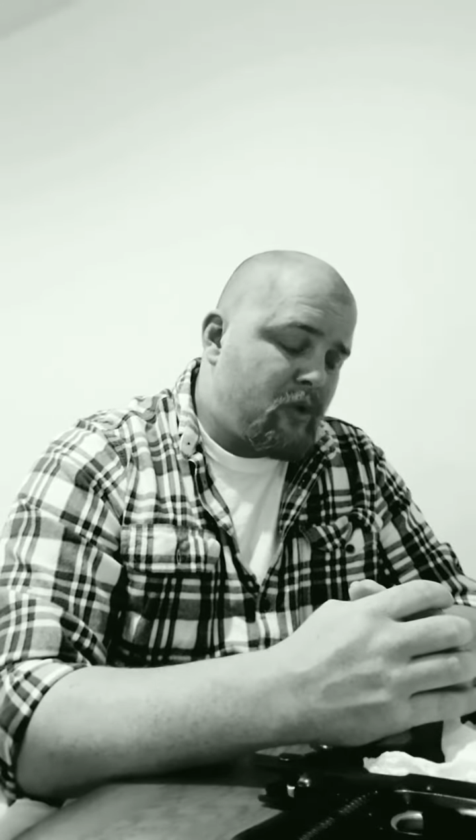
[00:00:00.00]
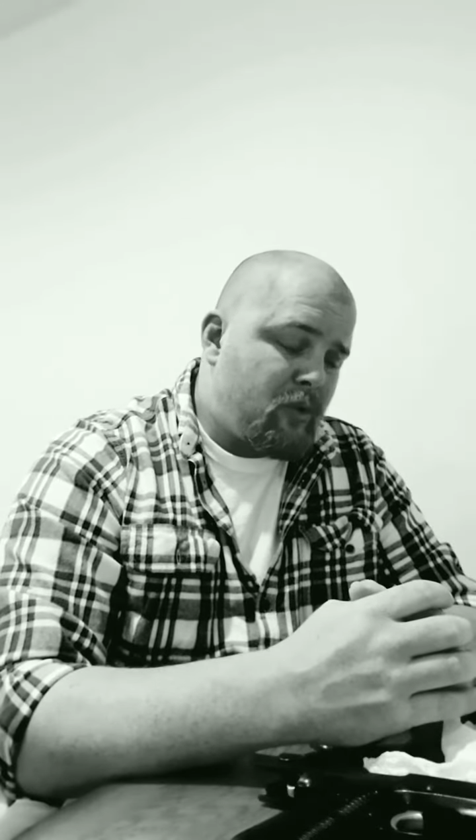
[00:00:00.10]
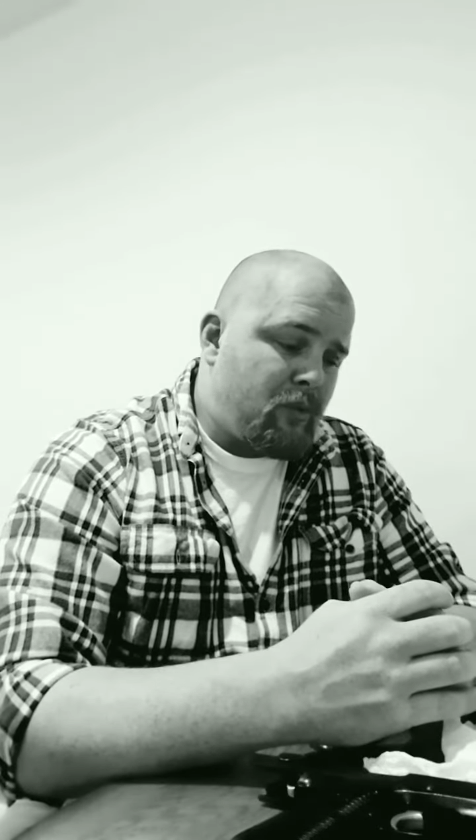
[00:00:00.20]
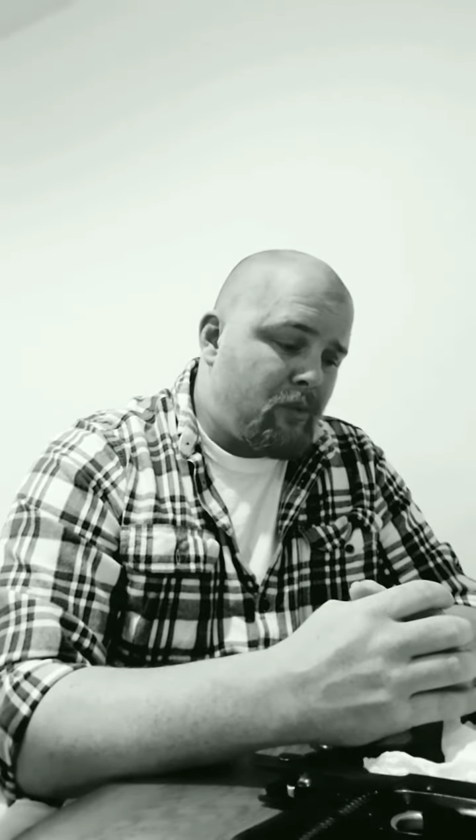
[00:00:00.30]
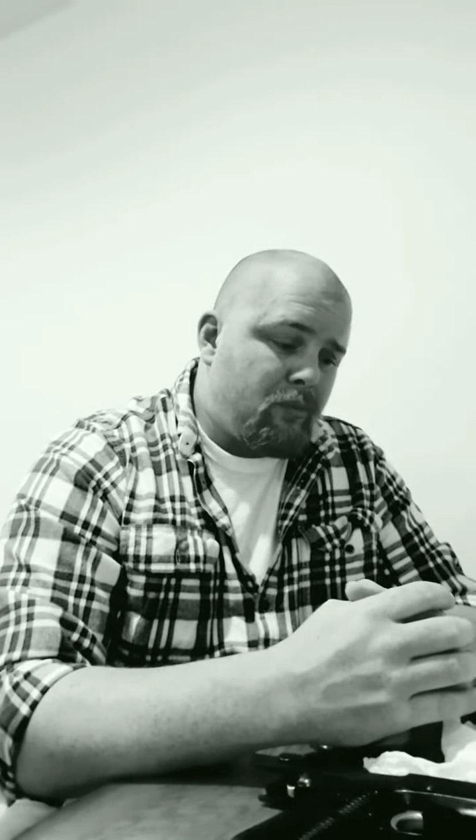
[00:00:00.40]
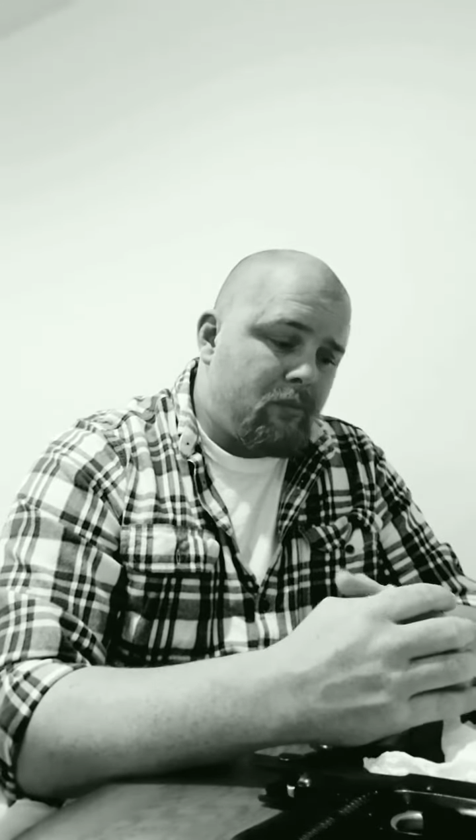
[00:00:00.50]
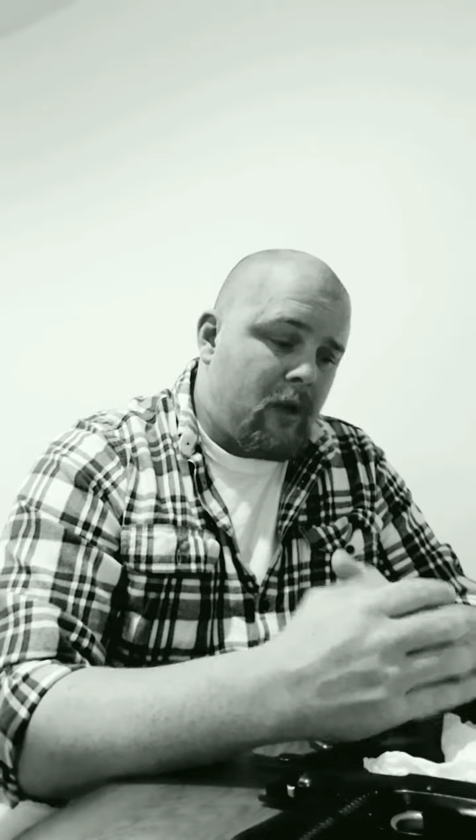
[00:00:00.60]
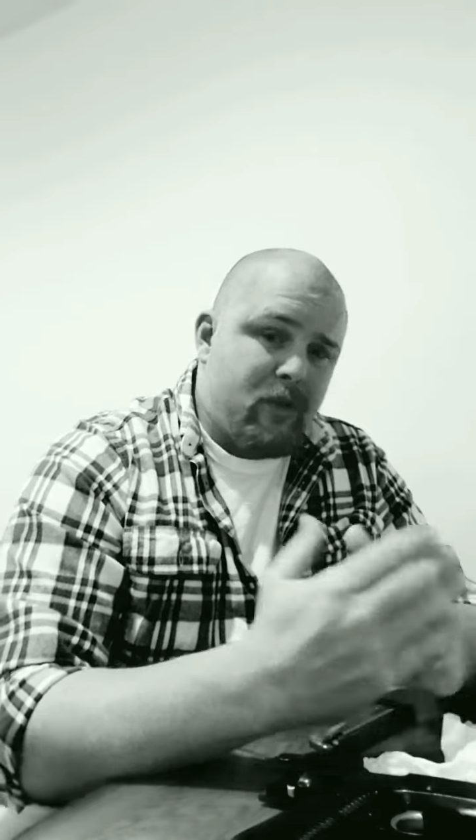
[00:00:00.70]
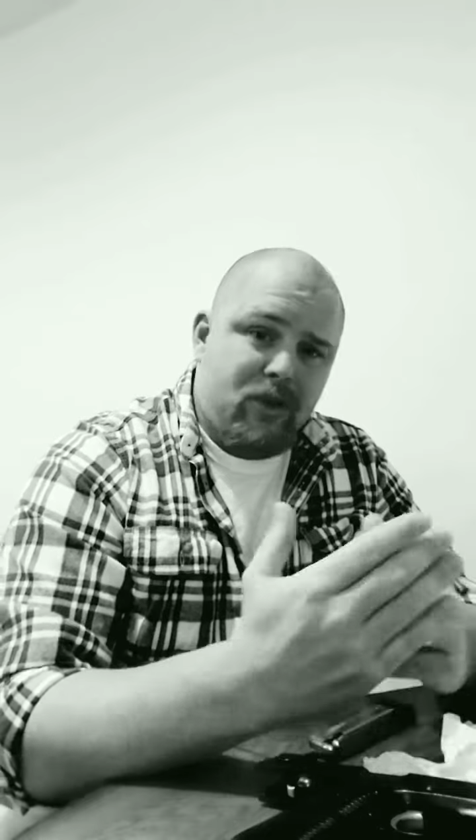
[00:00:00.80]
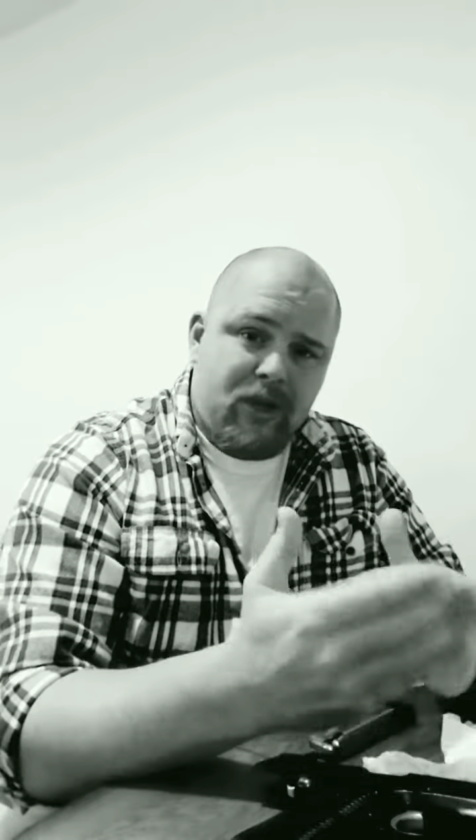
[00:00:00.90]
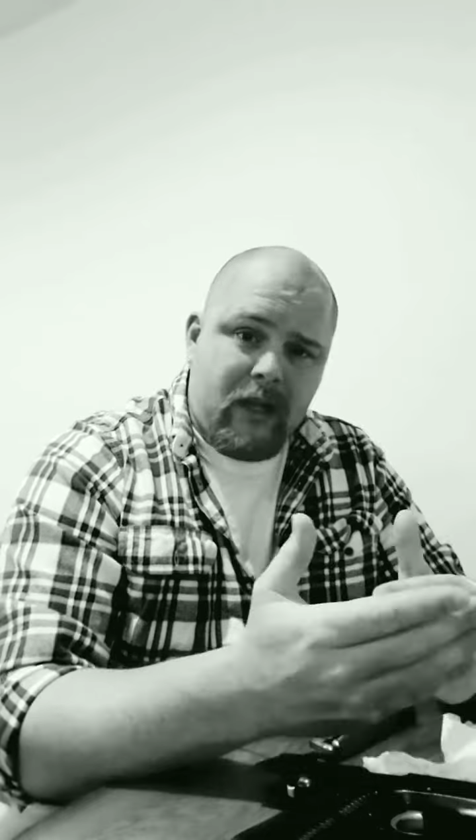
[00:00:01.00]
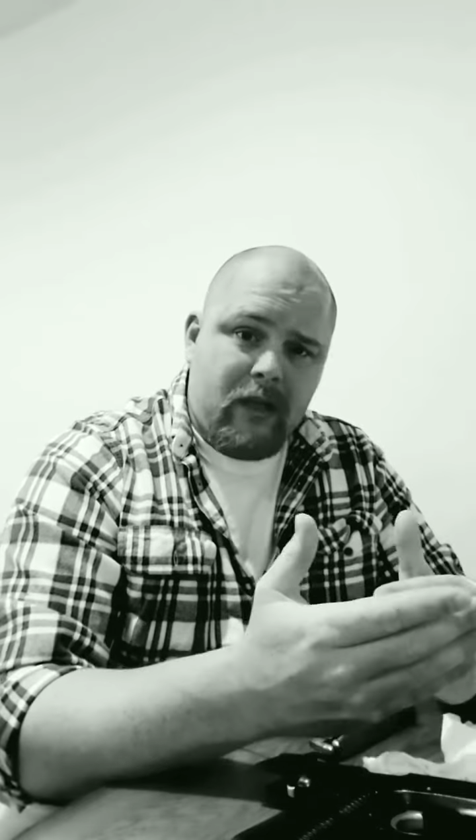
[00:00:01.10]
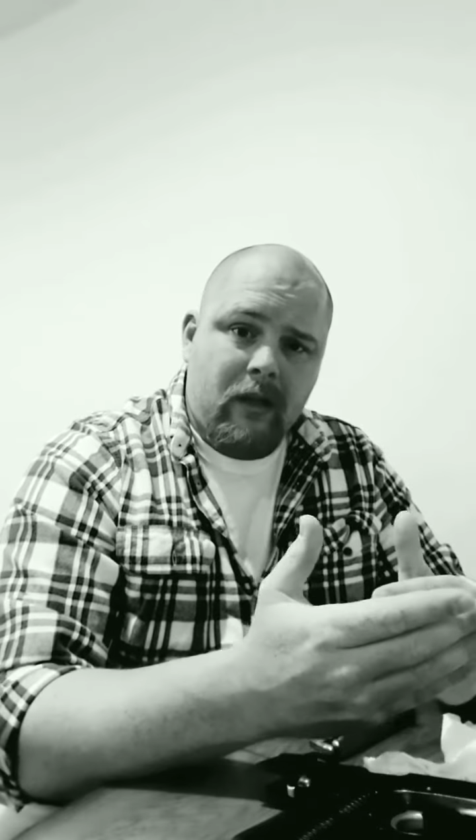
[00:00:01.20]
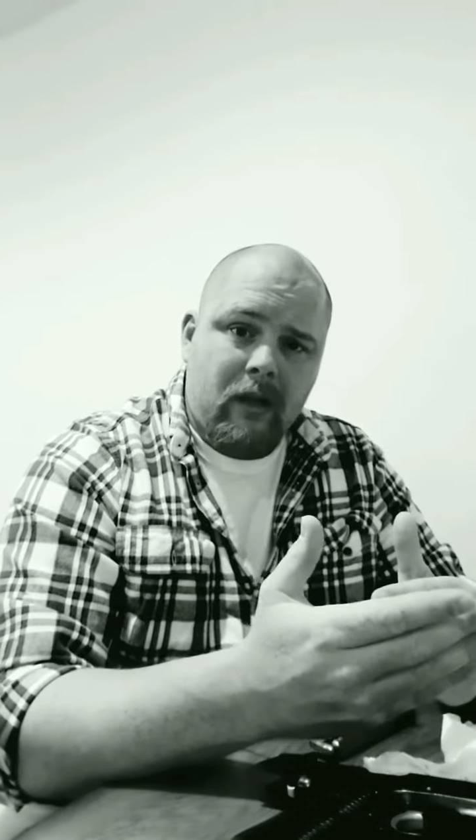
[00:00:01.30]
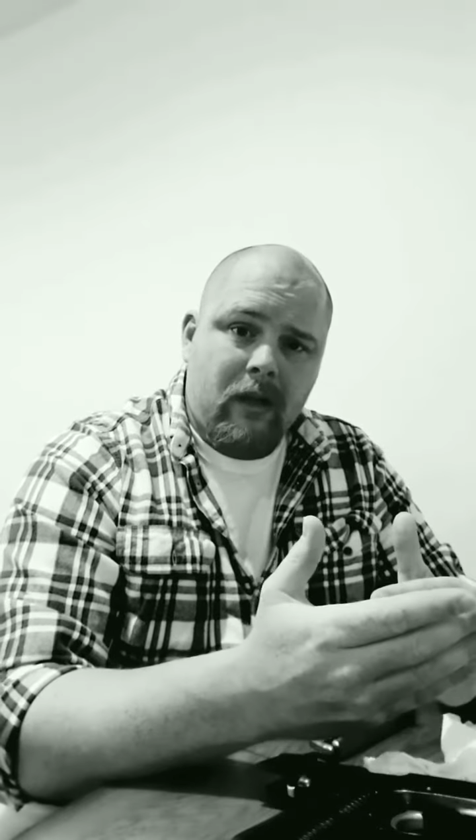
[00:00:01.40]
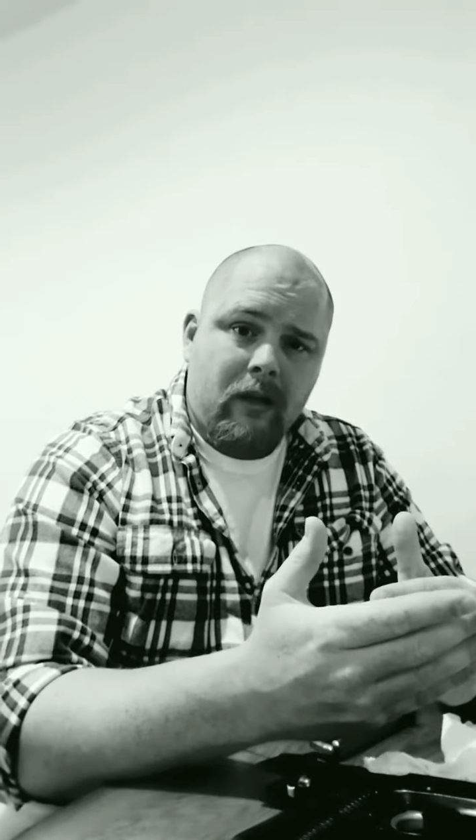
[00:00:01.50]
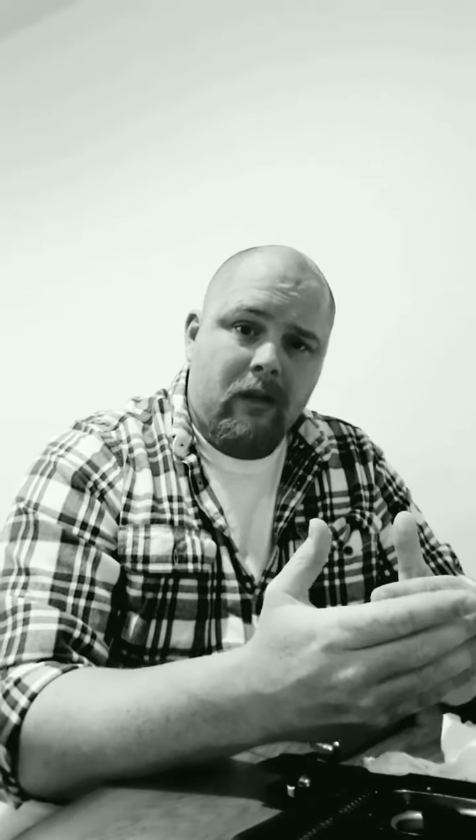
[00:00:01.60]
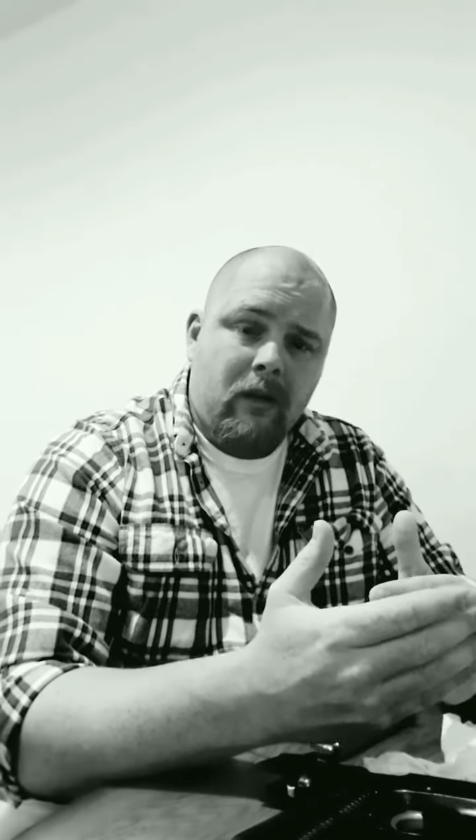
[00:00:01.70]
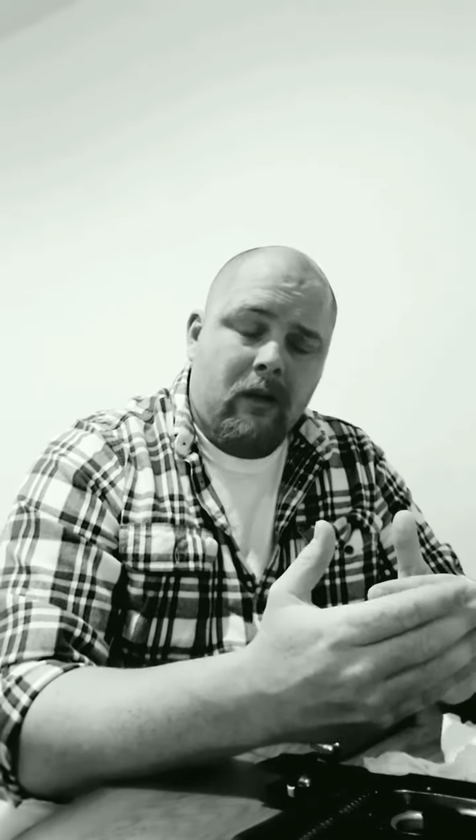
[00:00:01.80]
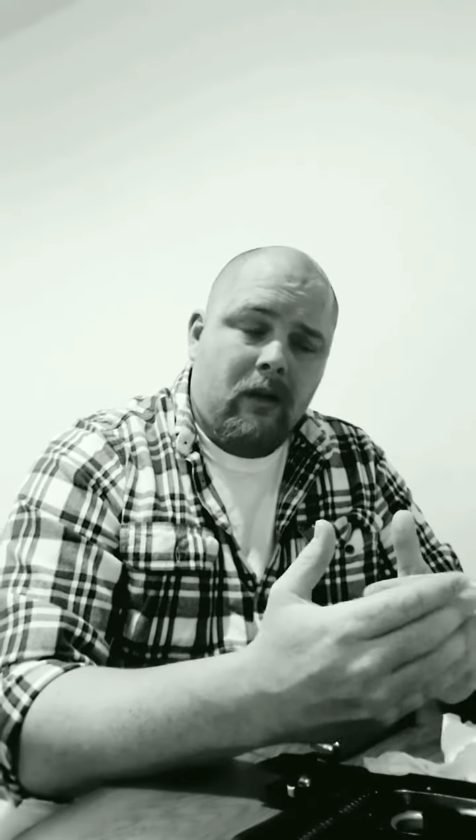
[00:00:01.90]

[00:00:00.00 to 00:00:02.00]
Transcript: to a machine gun.